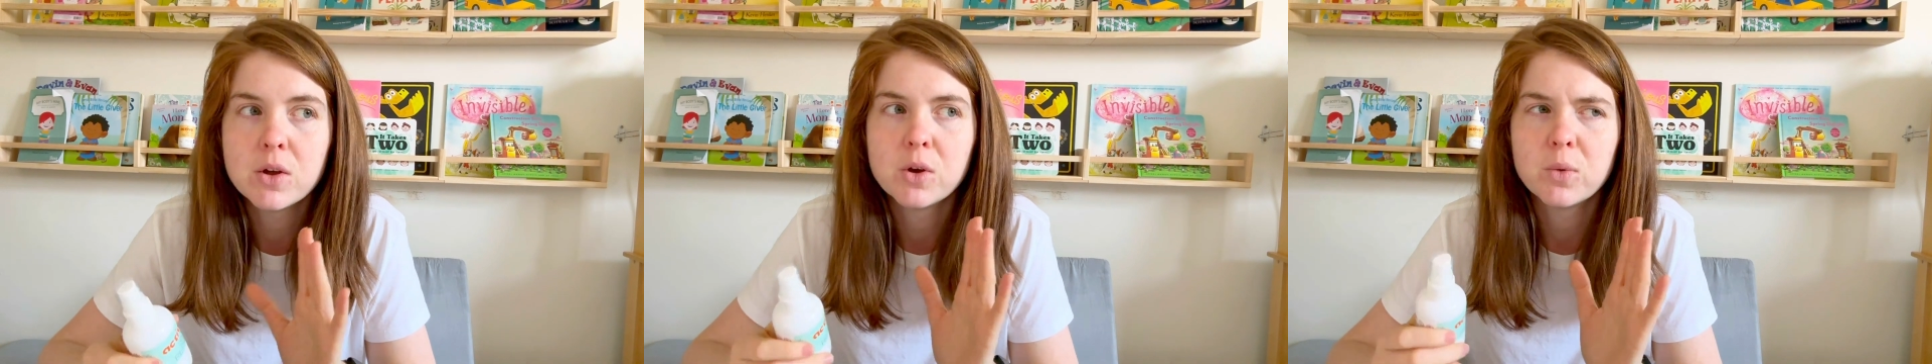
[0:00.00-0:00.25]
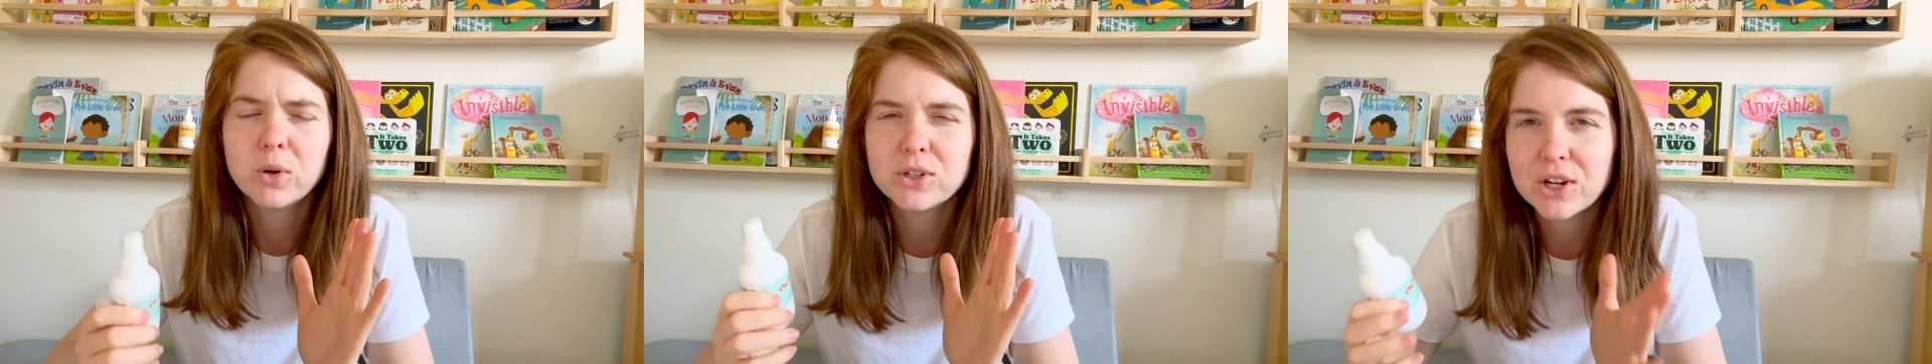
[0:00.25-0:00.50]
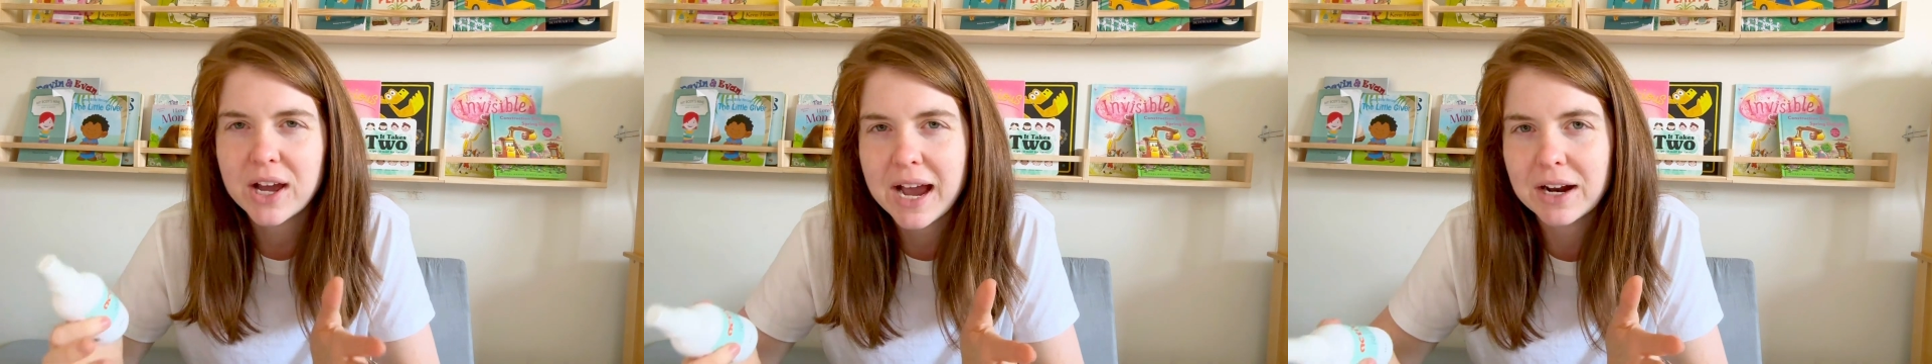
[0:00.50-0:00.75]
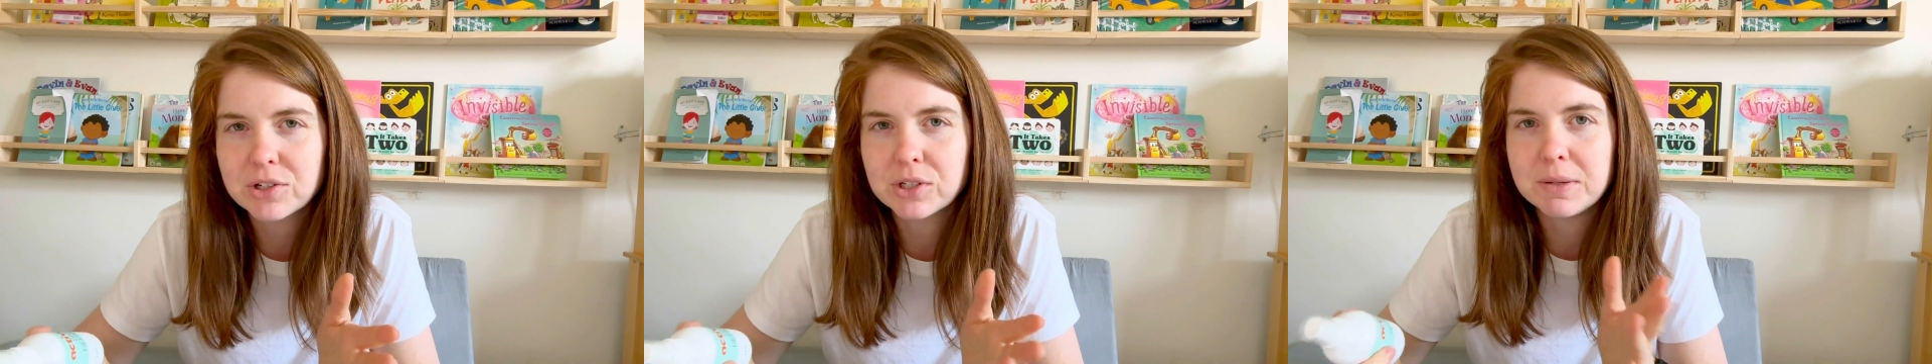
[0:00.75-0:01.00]
which
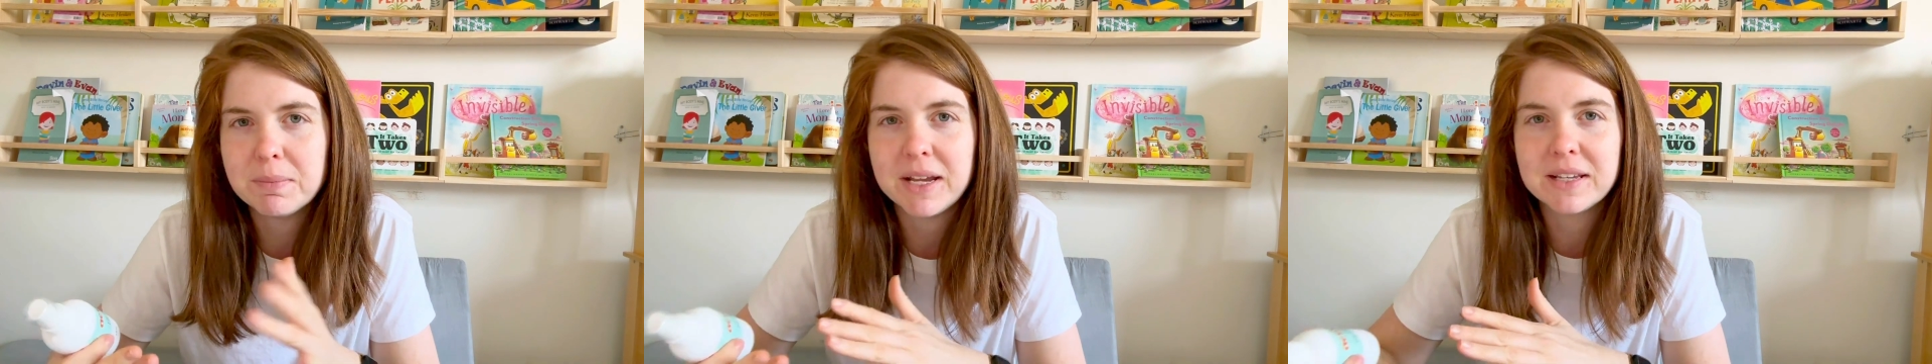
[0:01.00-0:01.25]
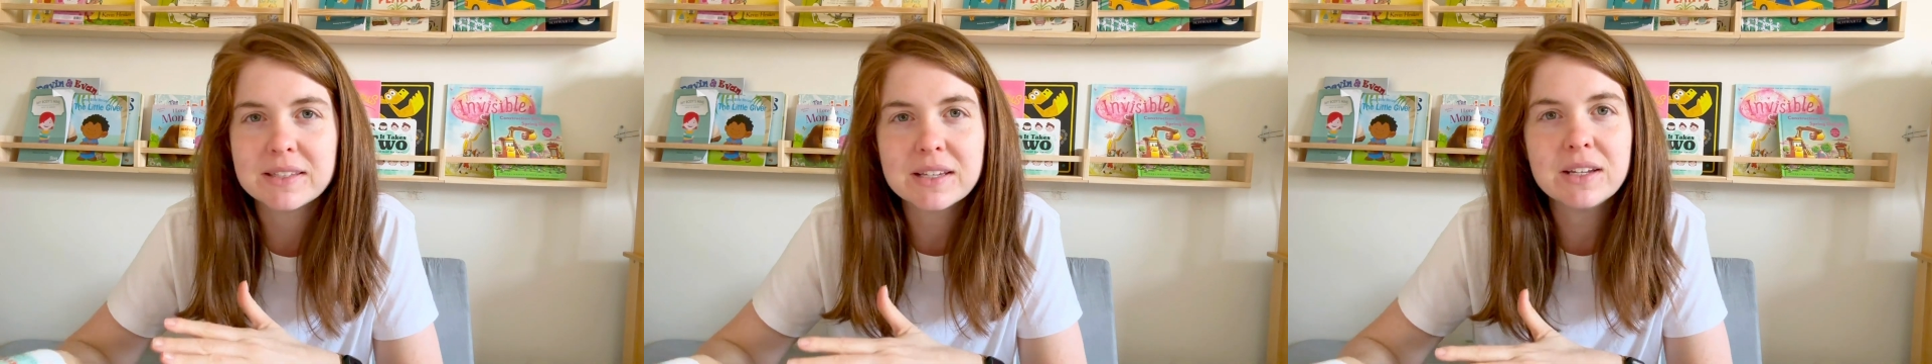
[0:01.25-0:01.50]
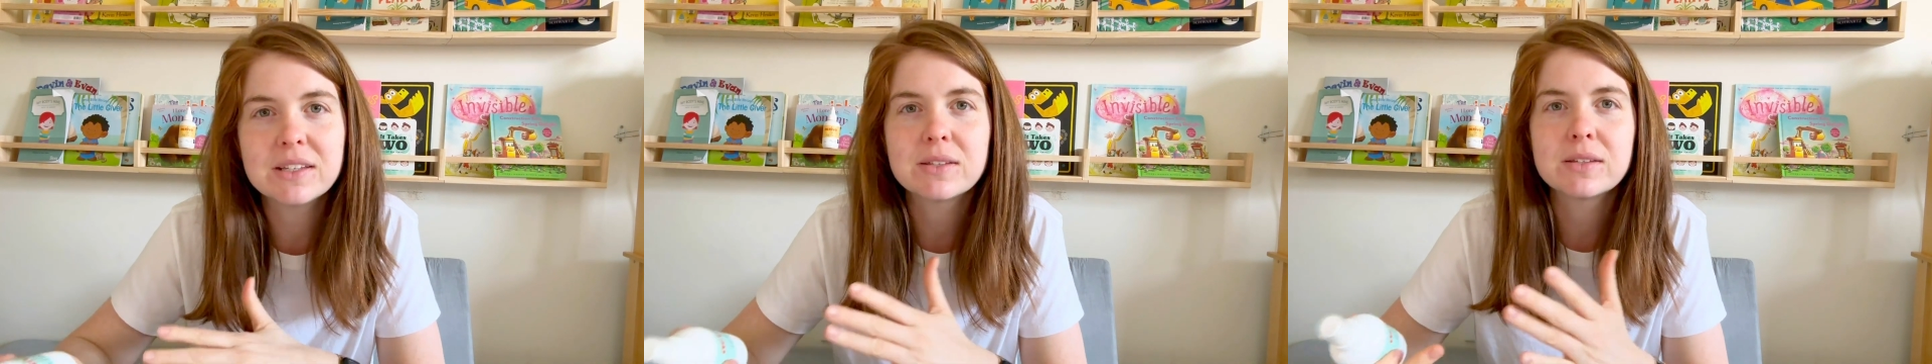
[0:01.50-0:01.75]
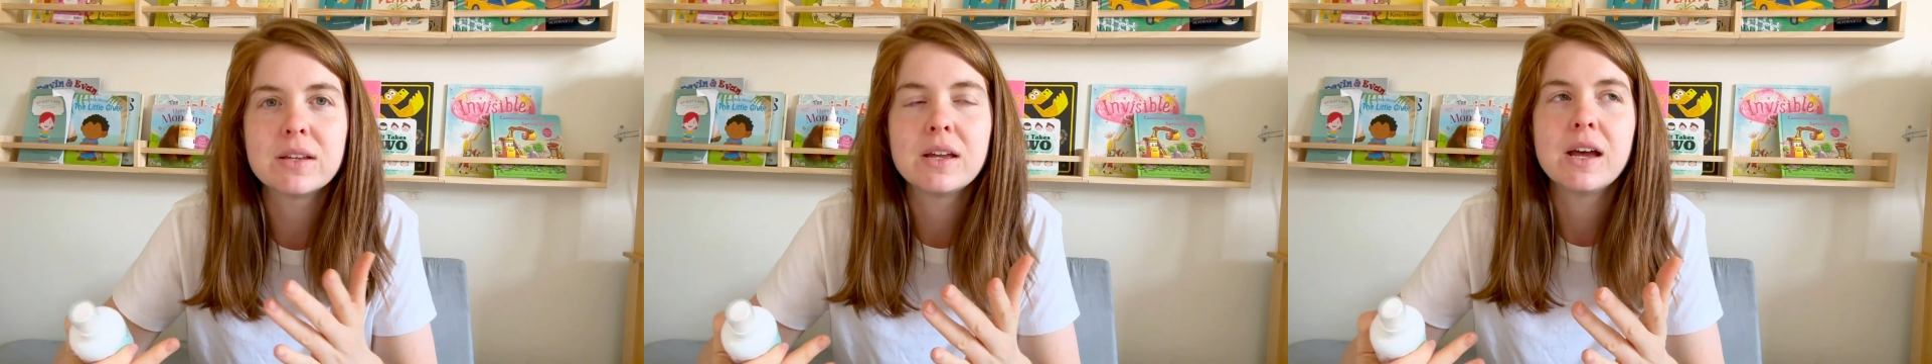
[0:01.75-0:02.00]
actually makes
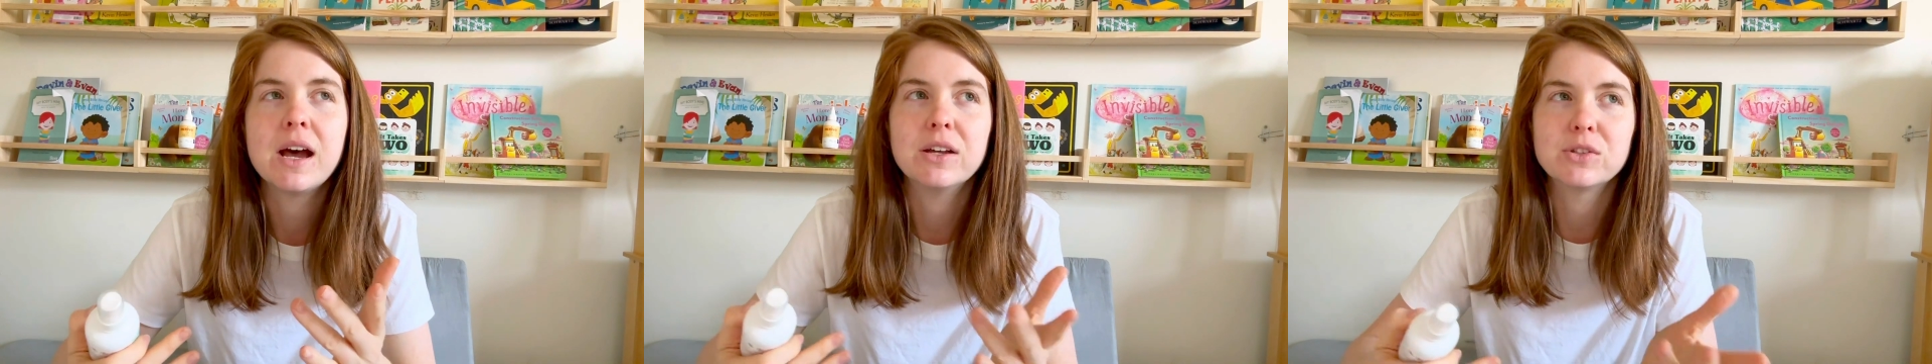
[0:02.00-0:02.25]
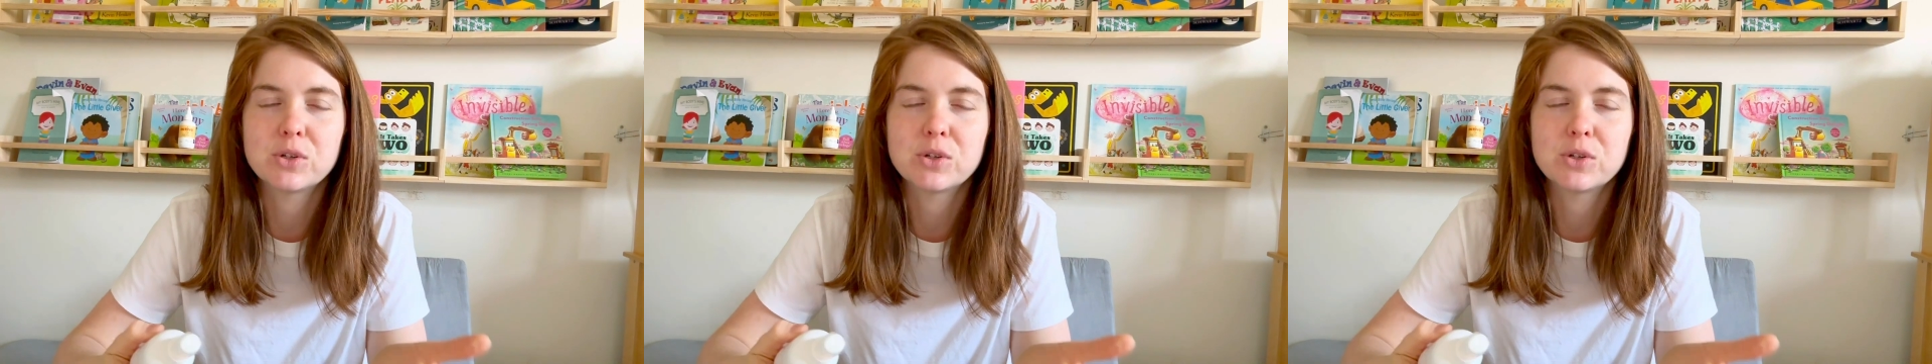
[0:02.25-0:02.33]
sense as